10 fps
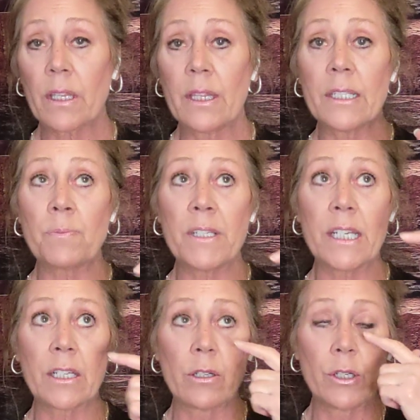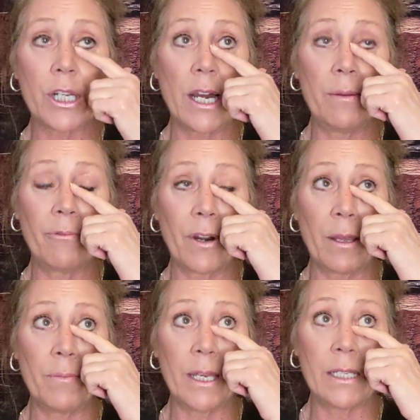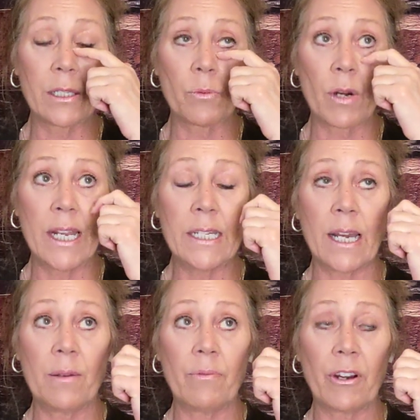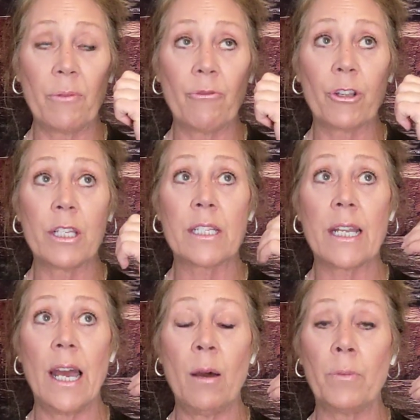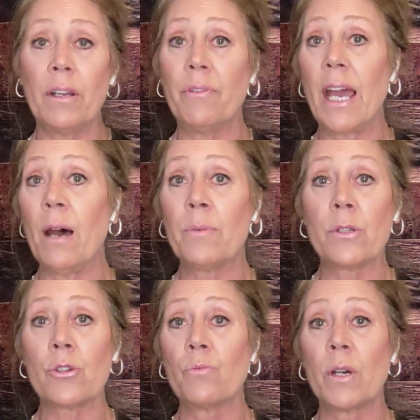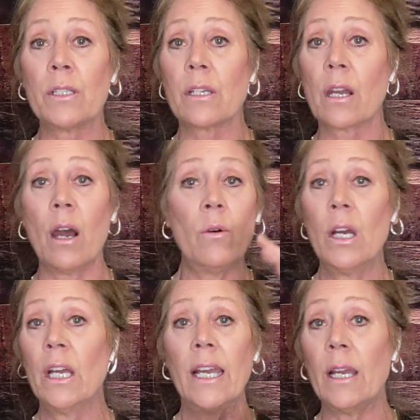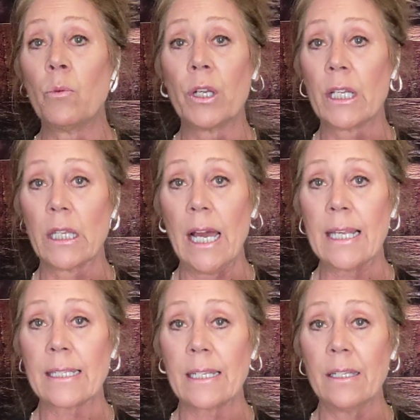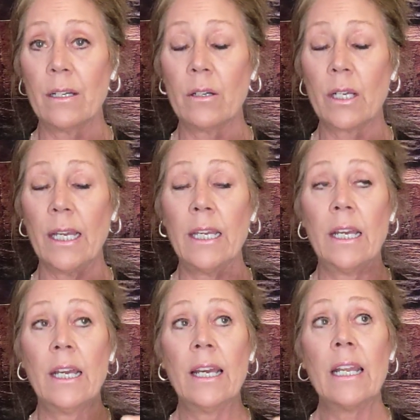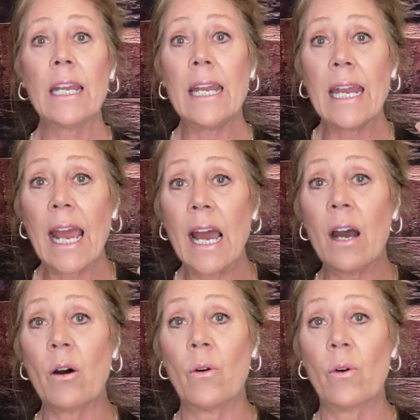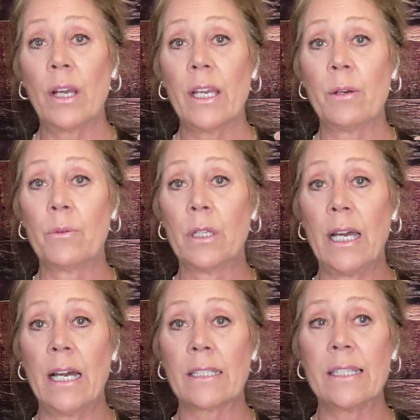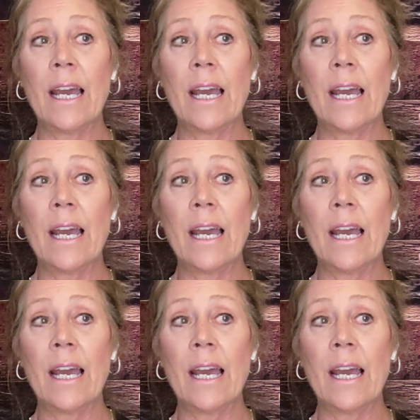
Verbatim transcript: This particular time frame is the right time frame for this to happen. If it happened two months ago, it wouldn't have lasted, okay? Now it will last.